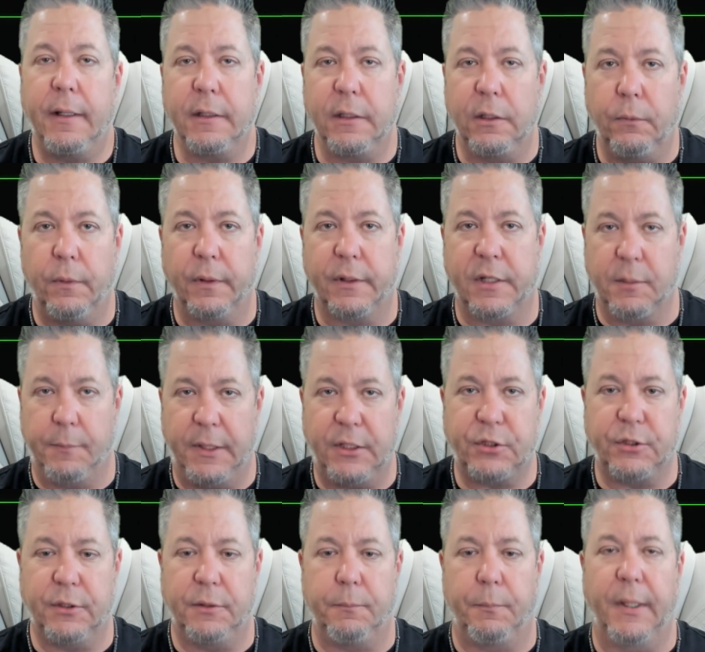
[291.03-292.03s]
you a
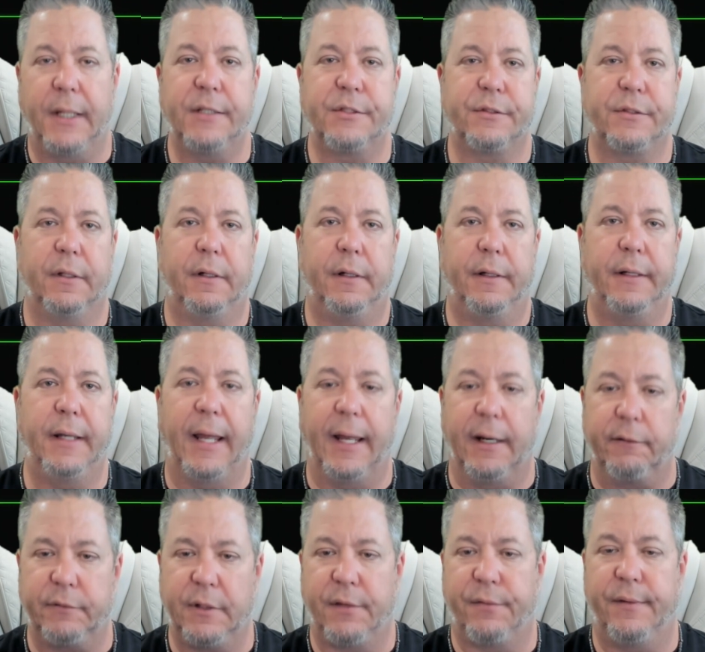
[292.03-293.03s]
commission based on
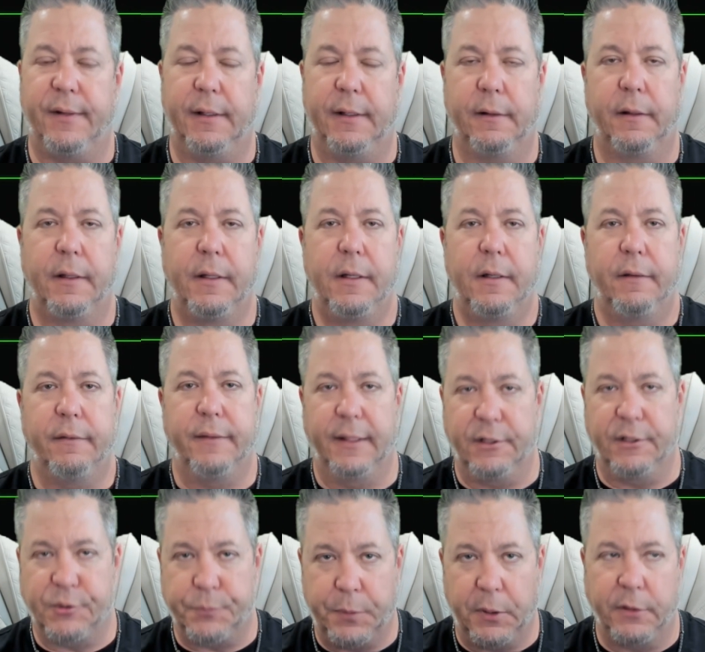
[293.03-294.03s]
everything that
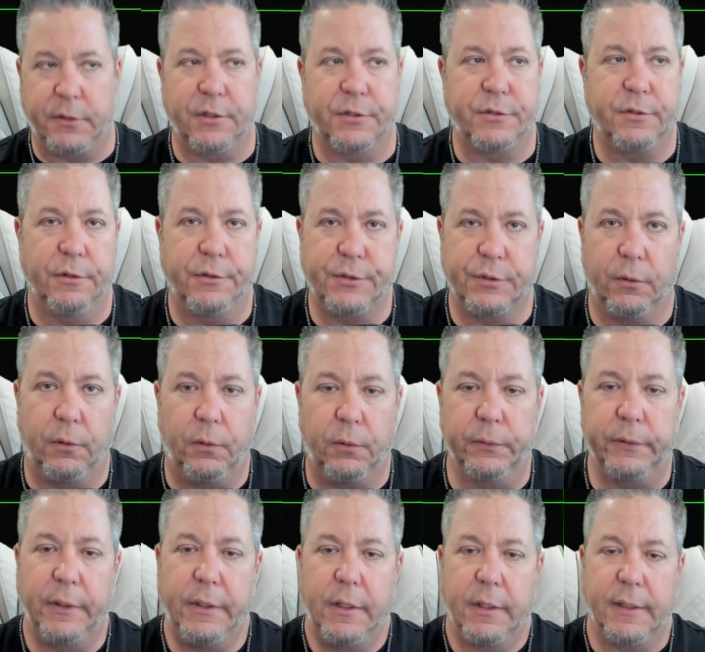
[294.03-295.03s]
is purchased or
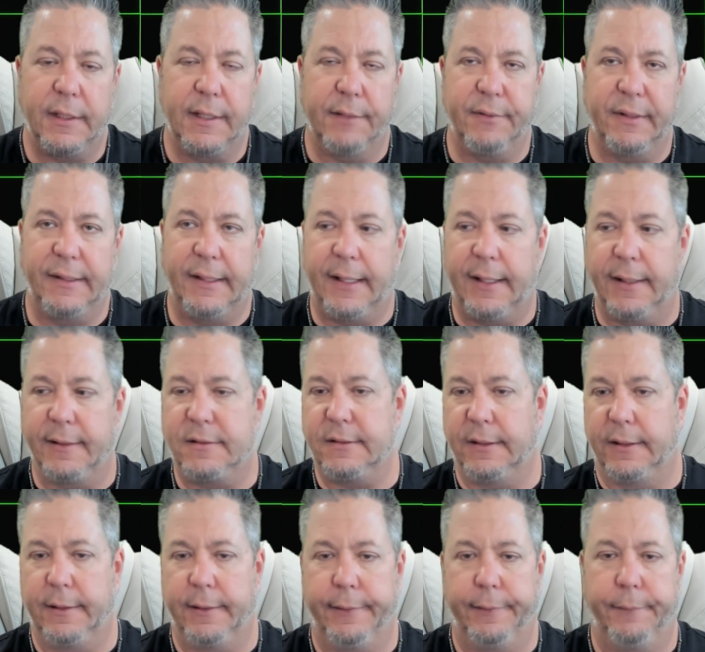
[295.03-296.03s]
sold, given that
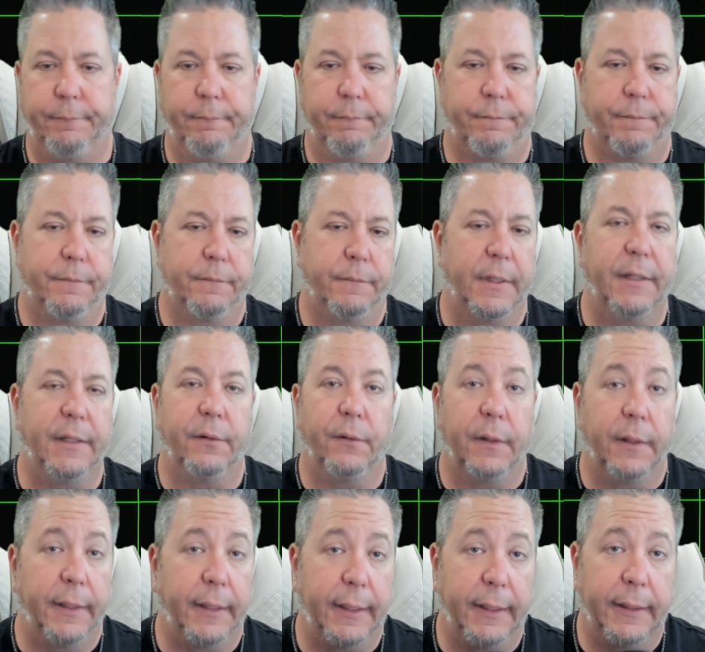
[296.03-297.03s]

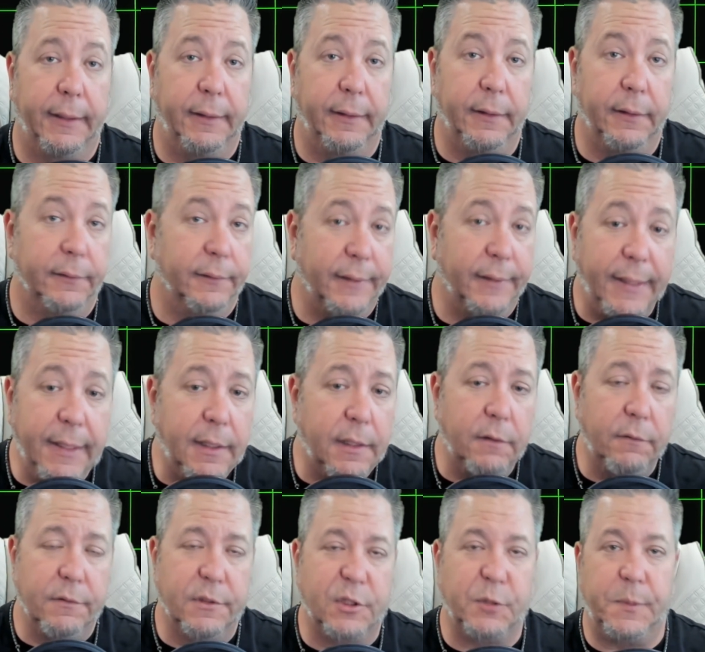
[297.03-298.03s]
either a
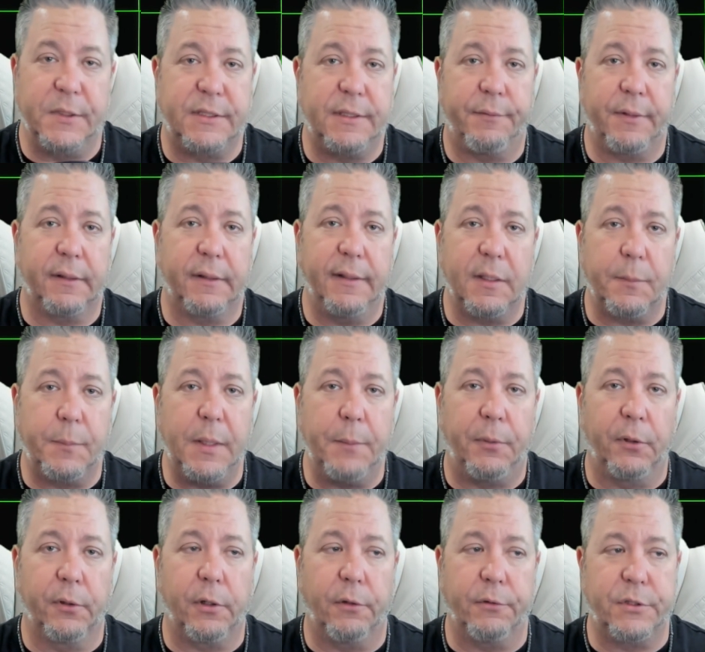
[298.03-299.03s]
link specifically that
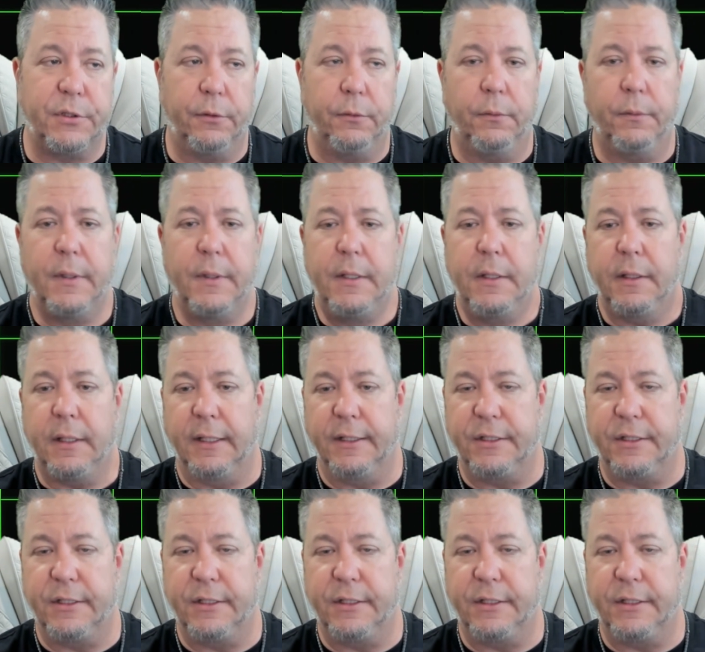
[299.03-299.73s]
people go to, it